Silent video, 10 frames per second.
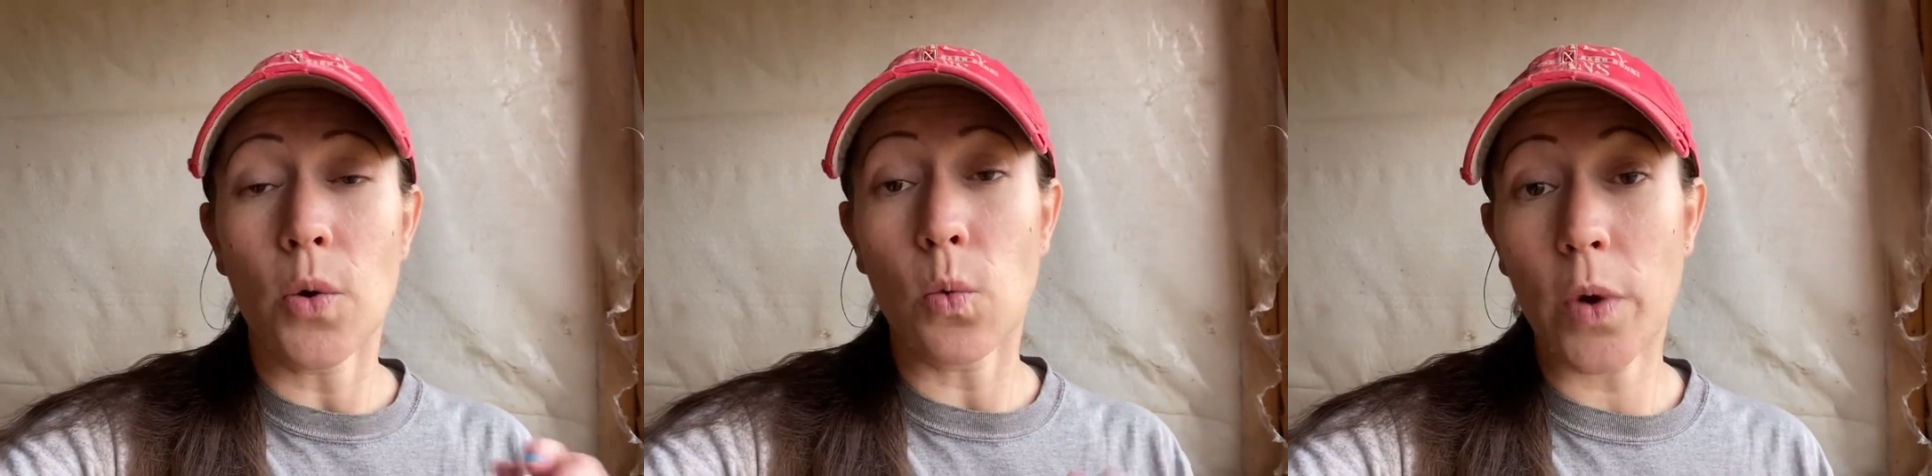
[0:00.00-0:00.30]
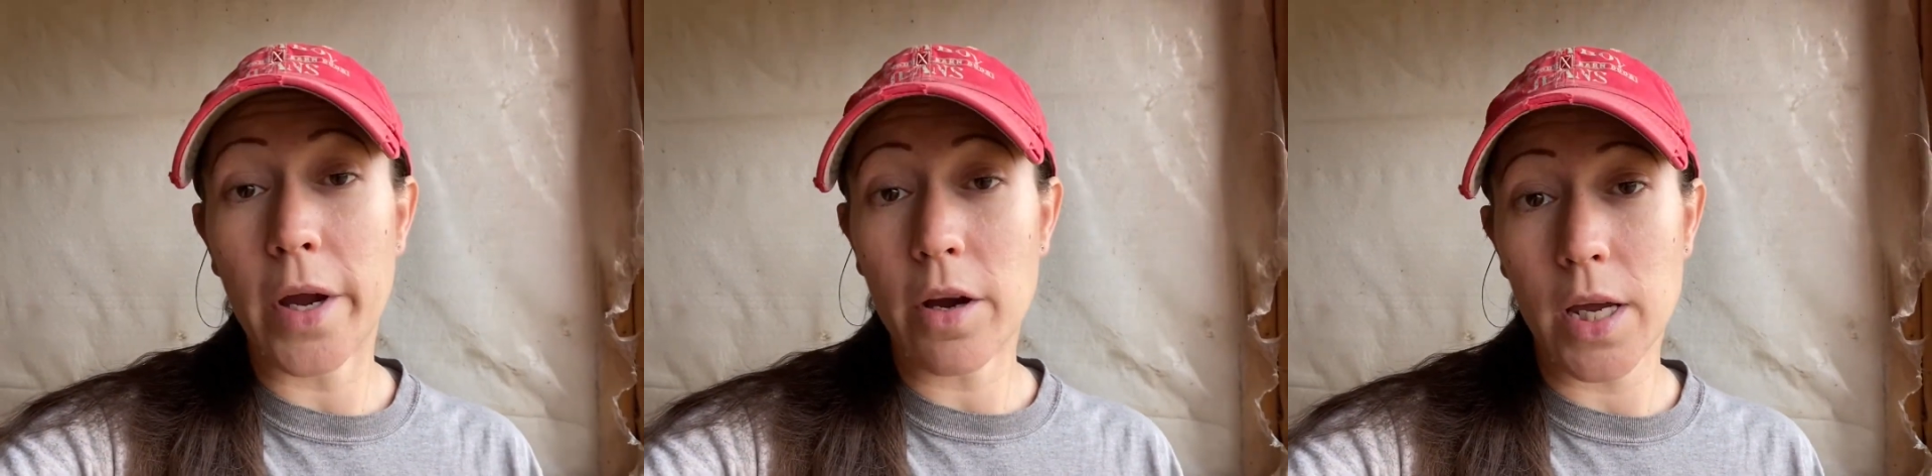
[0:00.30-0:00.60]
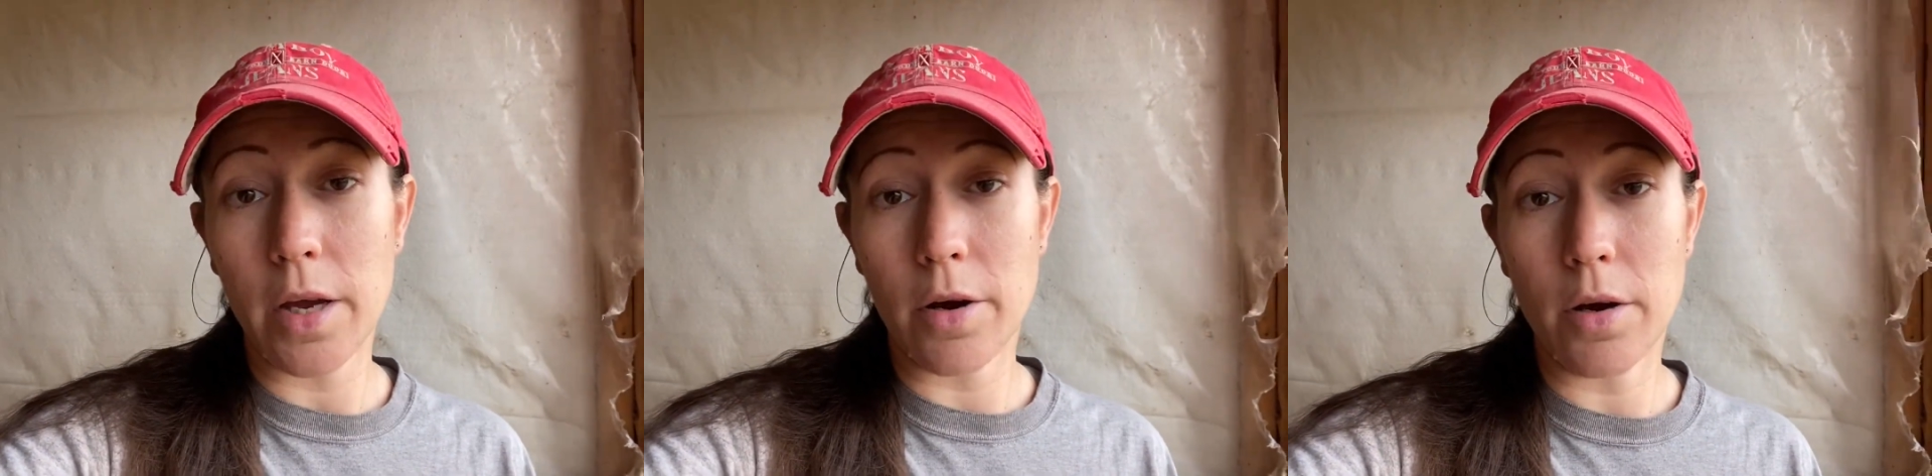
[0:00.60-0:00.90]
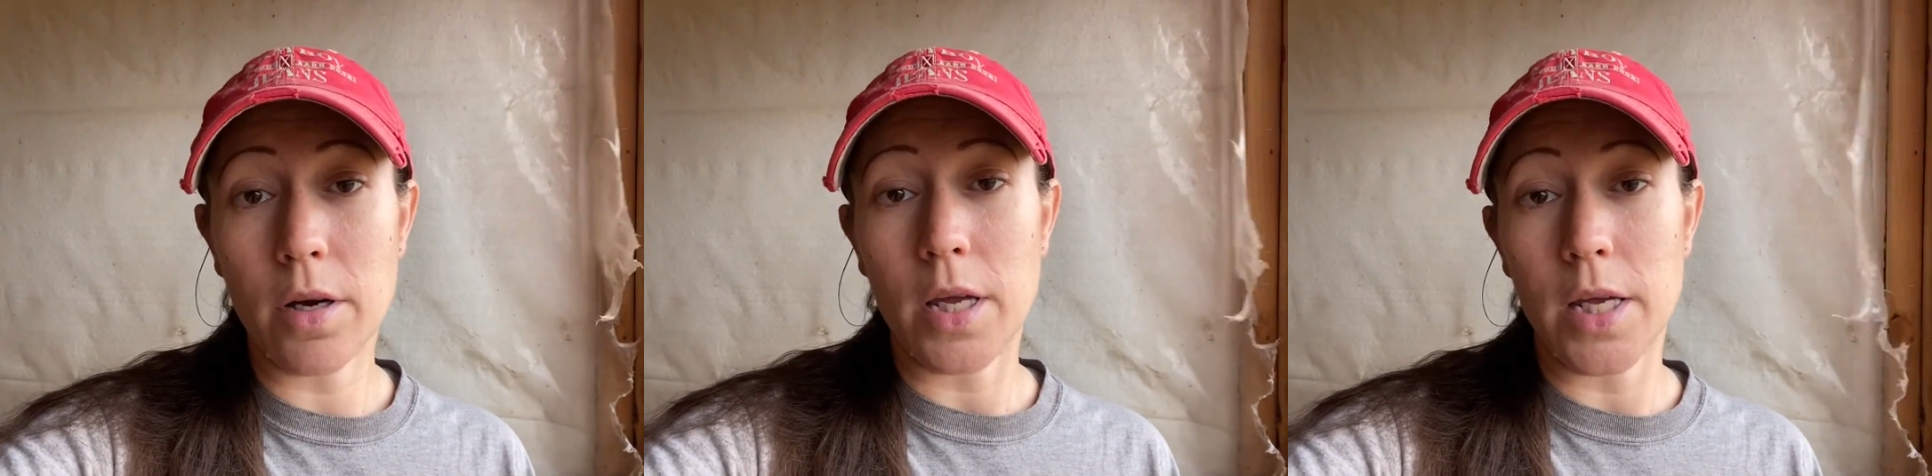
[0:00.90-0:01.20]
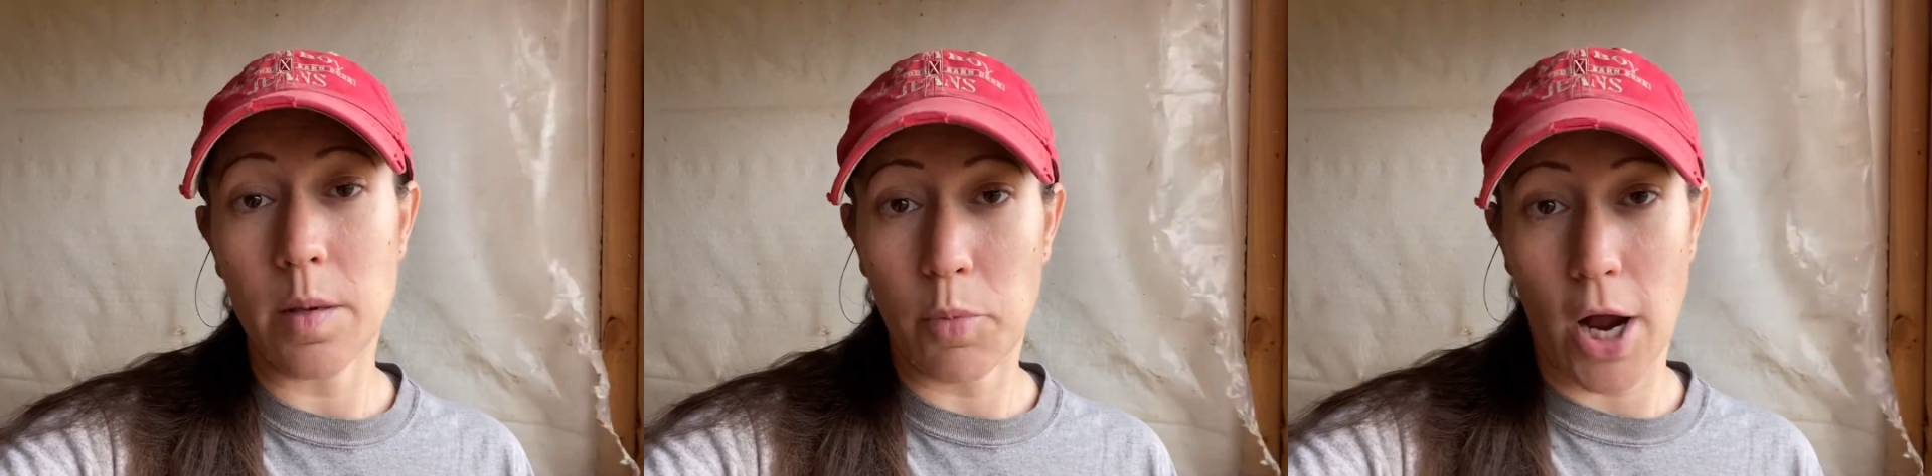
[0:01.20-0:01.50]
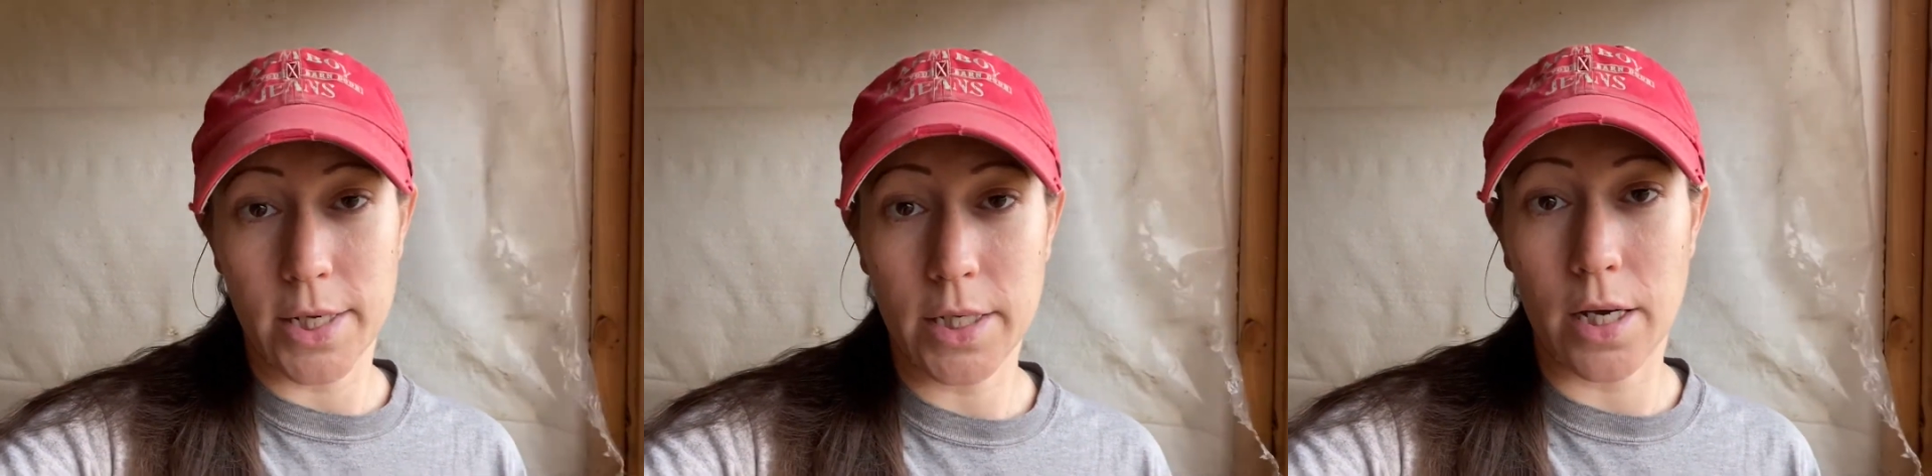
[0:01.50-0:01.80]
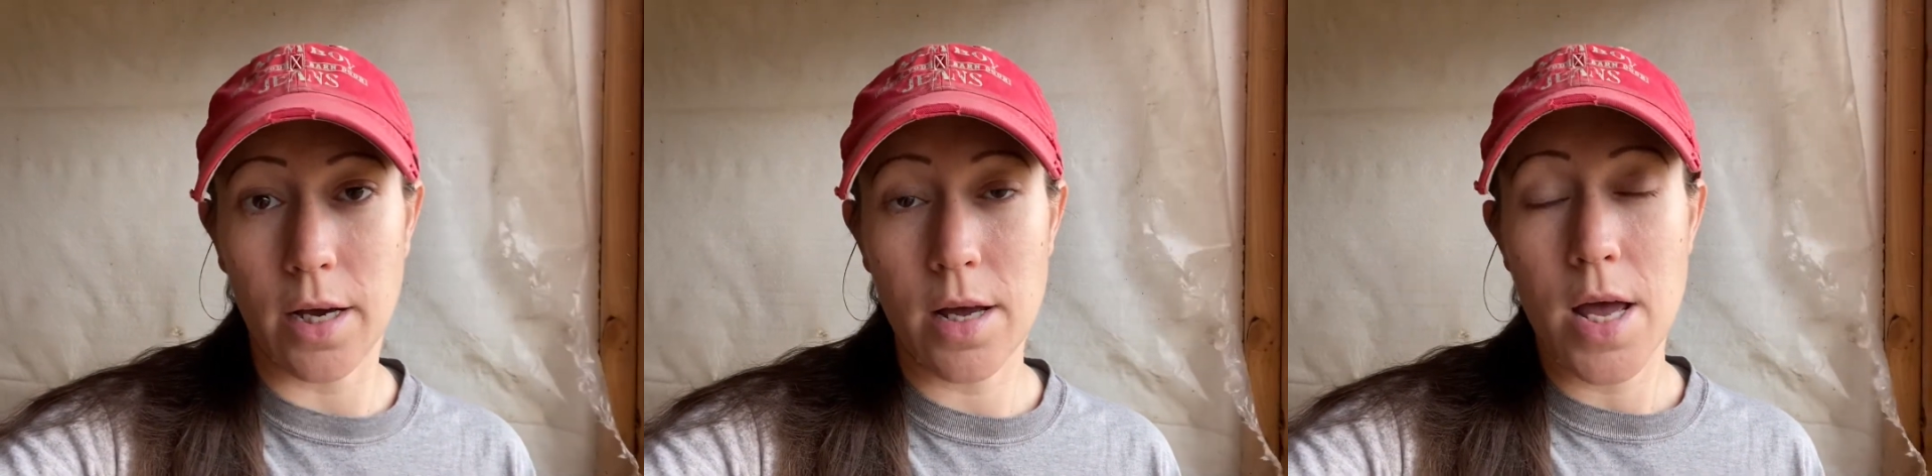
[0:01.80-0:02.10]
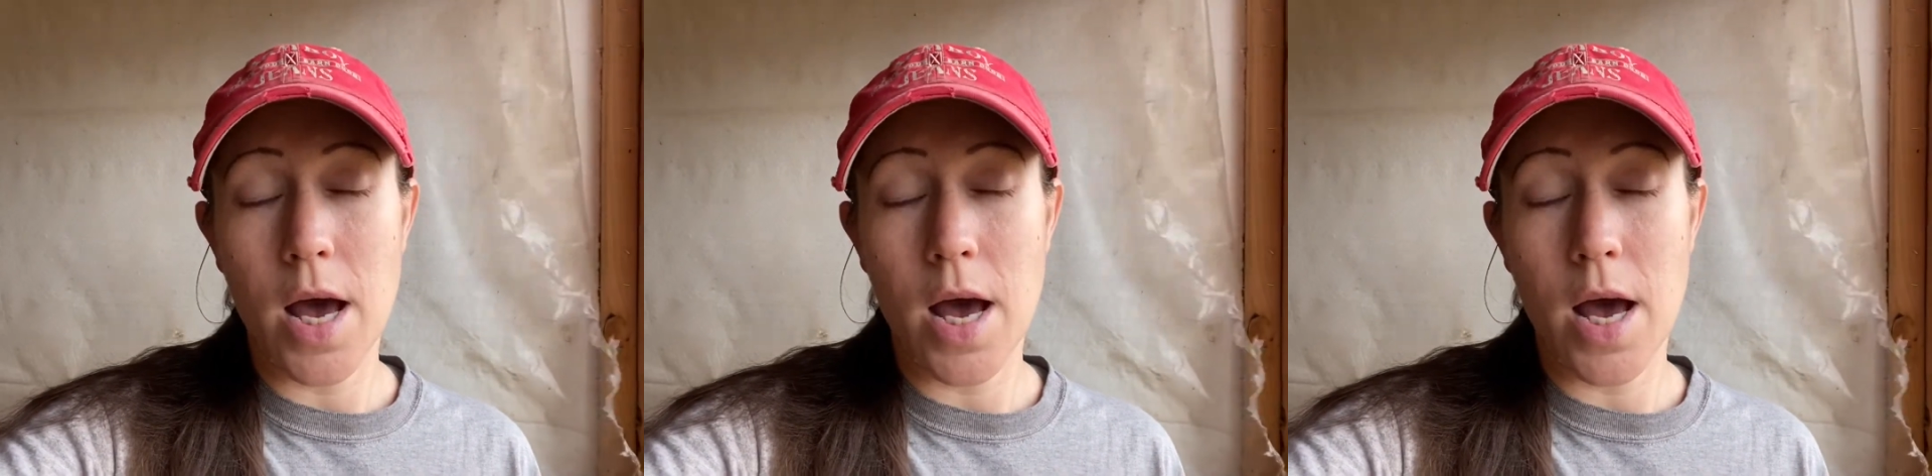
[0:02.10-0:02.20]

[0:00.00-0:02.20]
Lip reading: we're here in Nebraska.